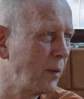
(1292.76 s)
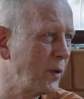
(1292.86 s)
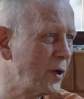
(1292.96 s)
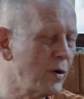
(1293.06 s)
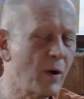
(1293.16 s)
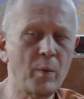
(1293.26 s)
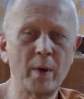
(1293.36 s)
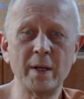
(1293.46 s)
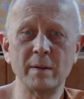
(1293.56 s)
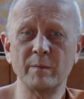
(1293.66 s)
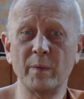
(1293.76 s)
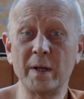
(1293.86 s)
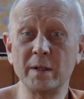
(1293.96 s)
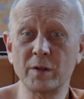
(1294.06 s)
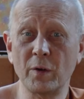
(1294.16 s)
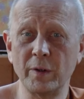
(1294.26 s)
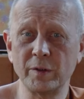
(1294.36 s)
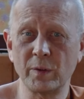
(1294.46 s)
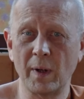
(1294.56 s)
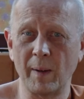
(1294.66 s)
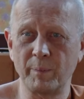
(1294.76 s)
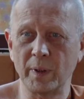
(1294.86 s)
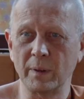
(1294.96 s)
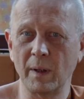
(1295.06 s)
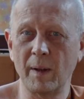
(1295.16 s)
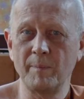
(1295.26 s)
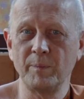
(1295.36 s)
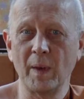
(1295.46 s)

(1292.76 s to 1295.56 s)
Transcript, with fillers: We don't know when, it, when it's going to happen. Yeah?